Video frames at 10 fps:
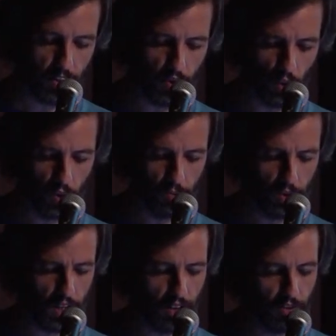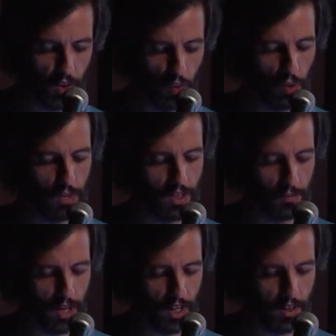a tall Moldavian woman,
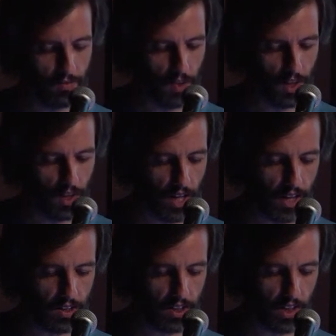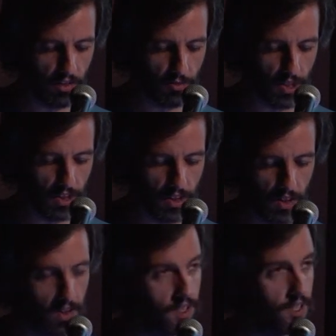the maid. Nice enough, but a
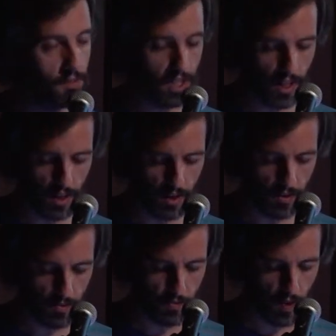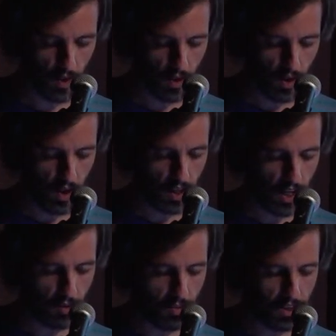little intimidating. Her
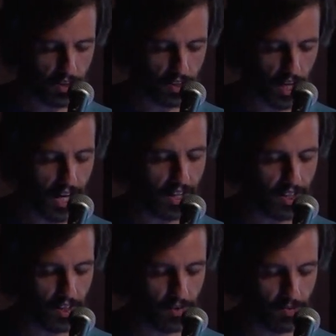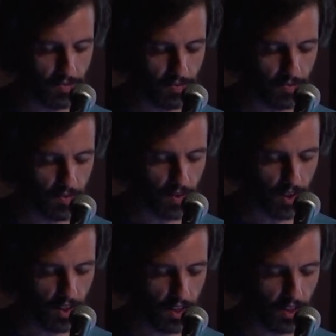name is Ada.
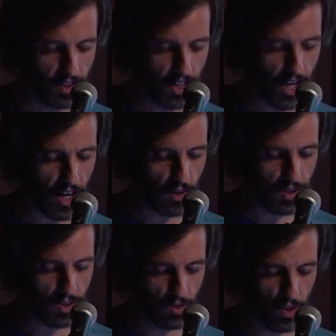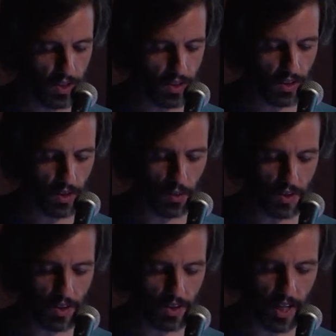Is that how it's written? He
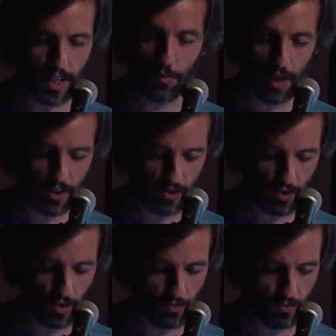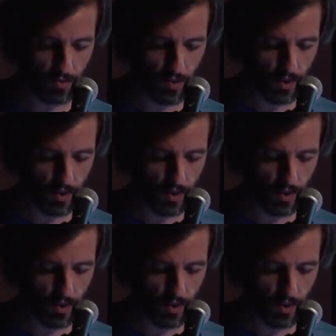wonders, like a palindrome.